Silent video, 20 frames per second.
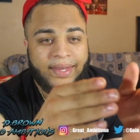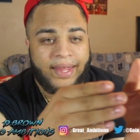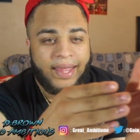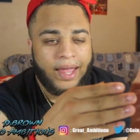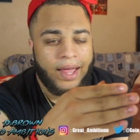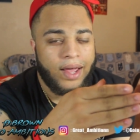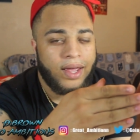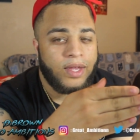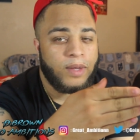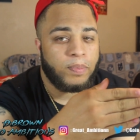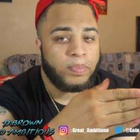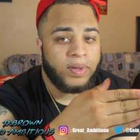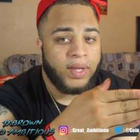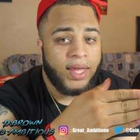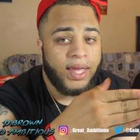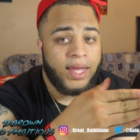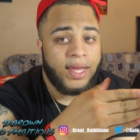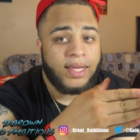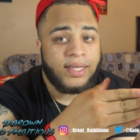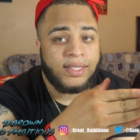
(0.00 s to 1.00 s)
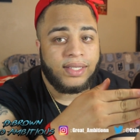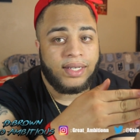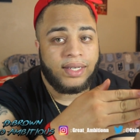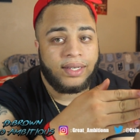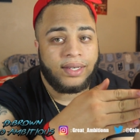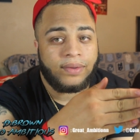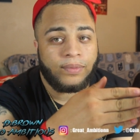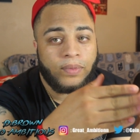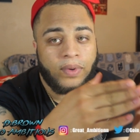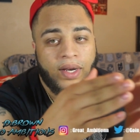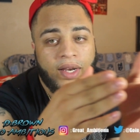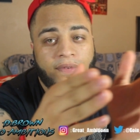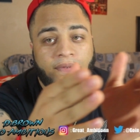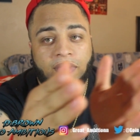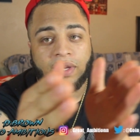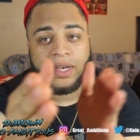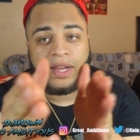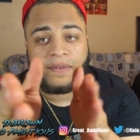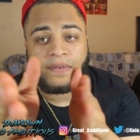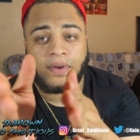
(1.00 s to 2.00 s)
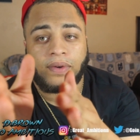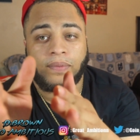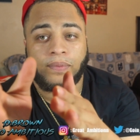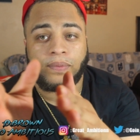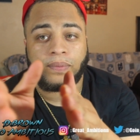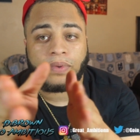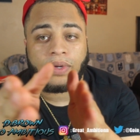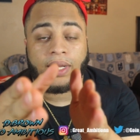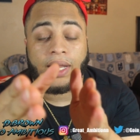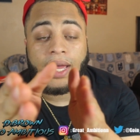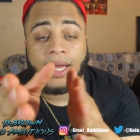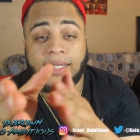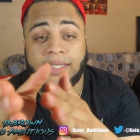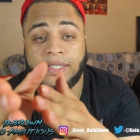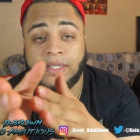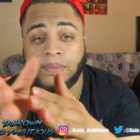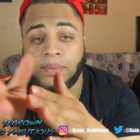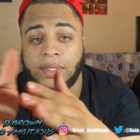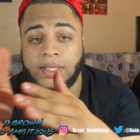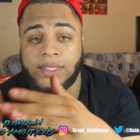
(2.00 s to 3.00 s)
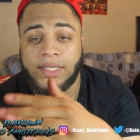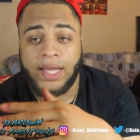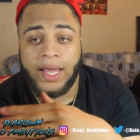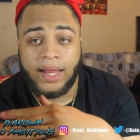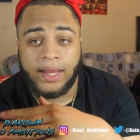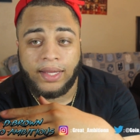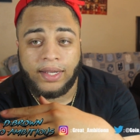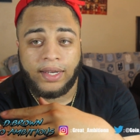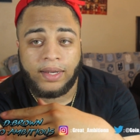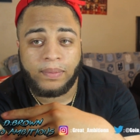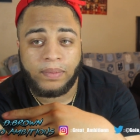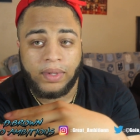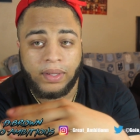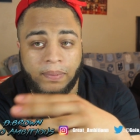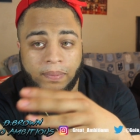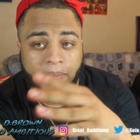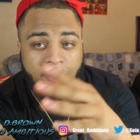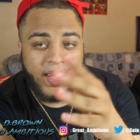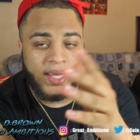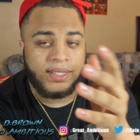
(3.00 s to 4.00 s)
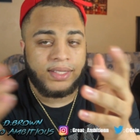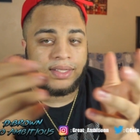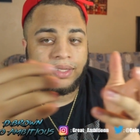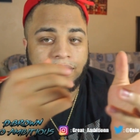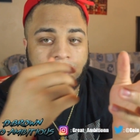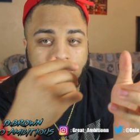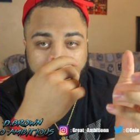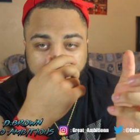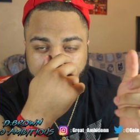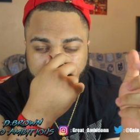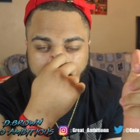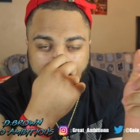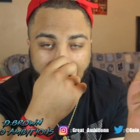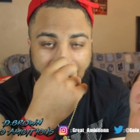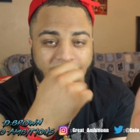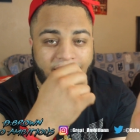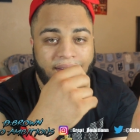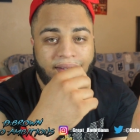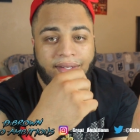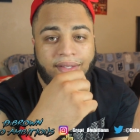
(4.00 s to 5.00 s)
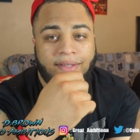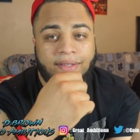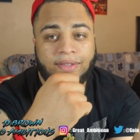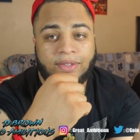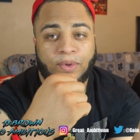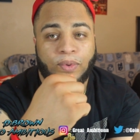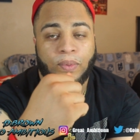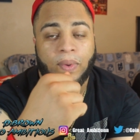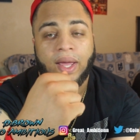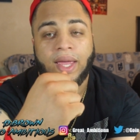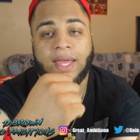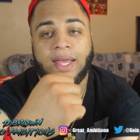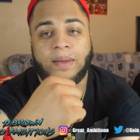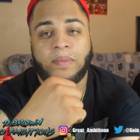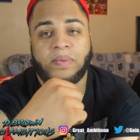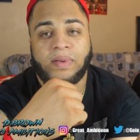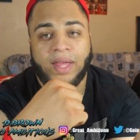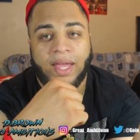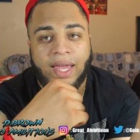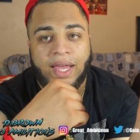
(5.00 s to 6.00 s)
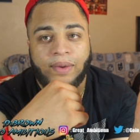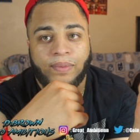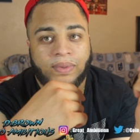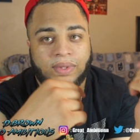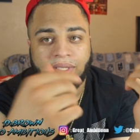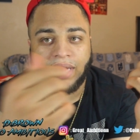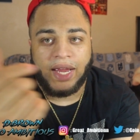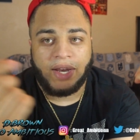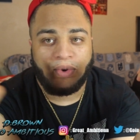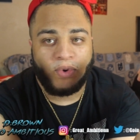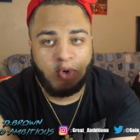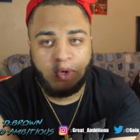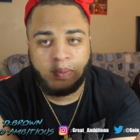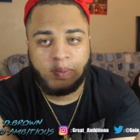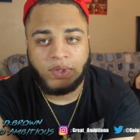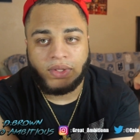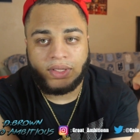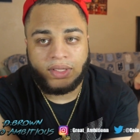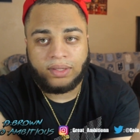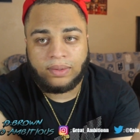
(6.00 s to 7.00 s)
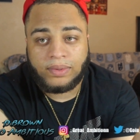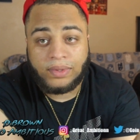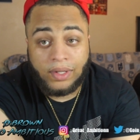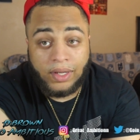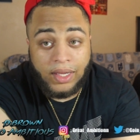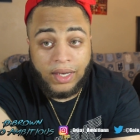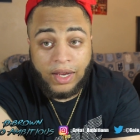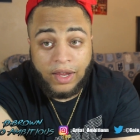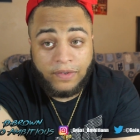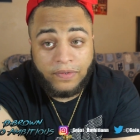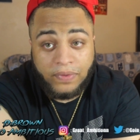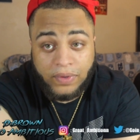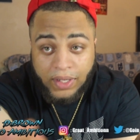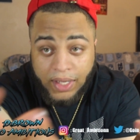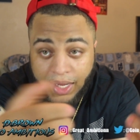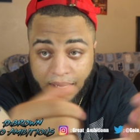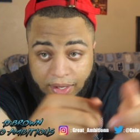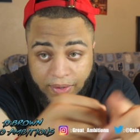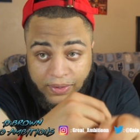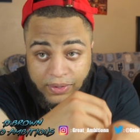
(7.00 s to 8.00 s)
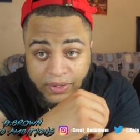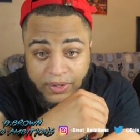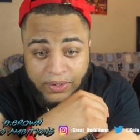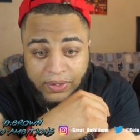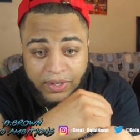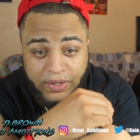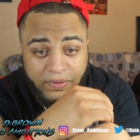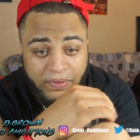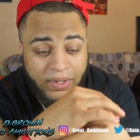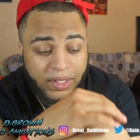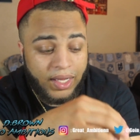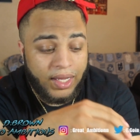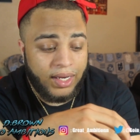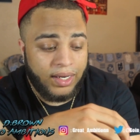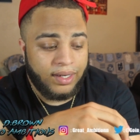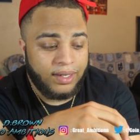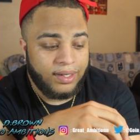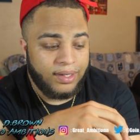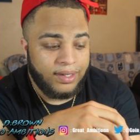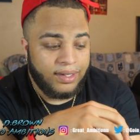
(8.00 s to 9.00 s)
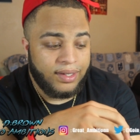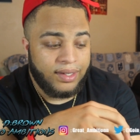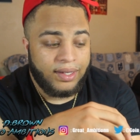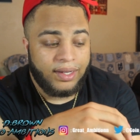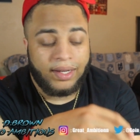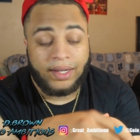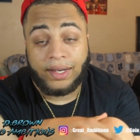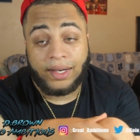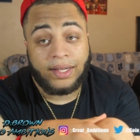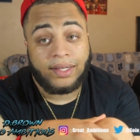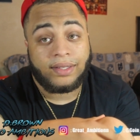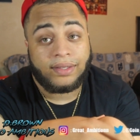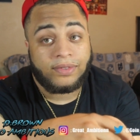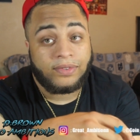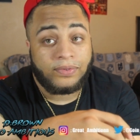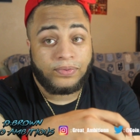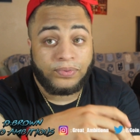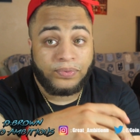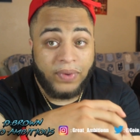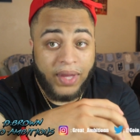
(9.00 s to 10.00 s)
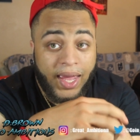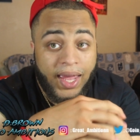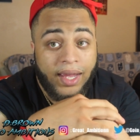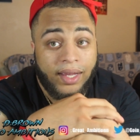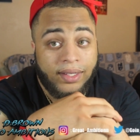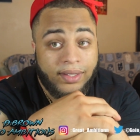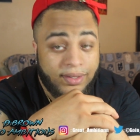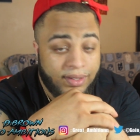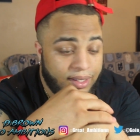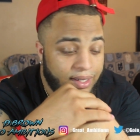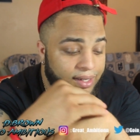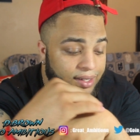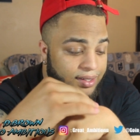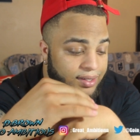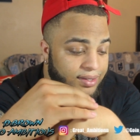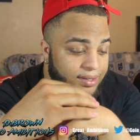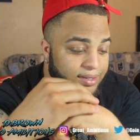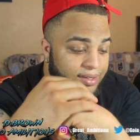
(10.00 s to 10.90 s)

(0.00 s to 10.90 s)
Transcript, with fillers: how he plays and what if he never realized his mentality, but basically like the way he played was like normal to him, so he didn't feel like he was no different. Like, and that's facts. Like,